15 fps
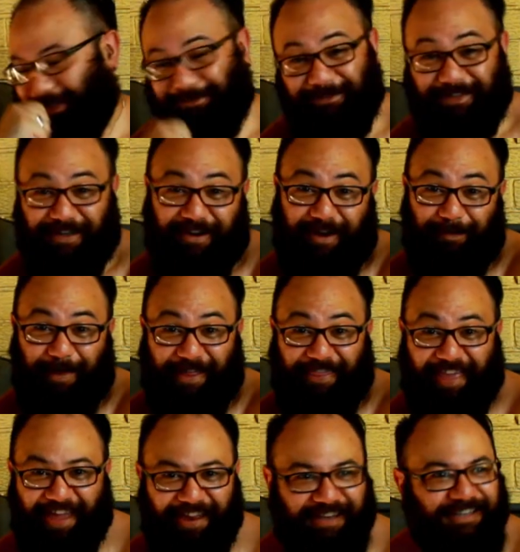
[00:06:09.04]
Sorry about
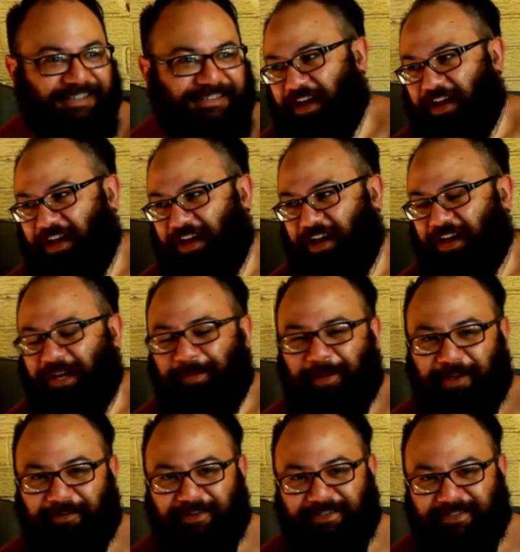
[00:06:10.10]
that. I need to
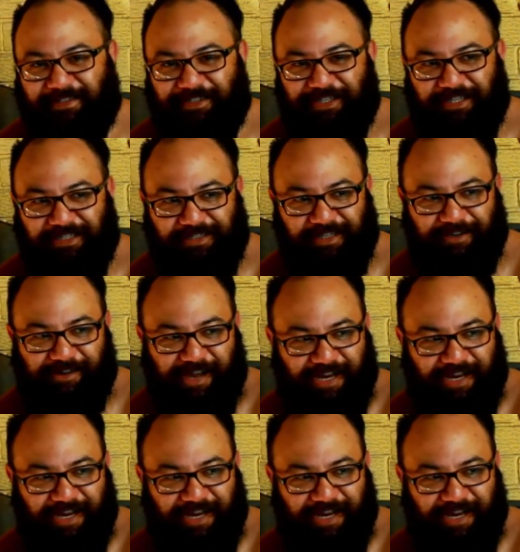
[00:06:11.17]
make a resolution to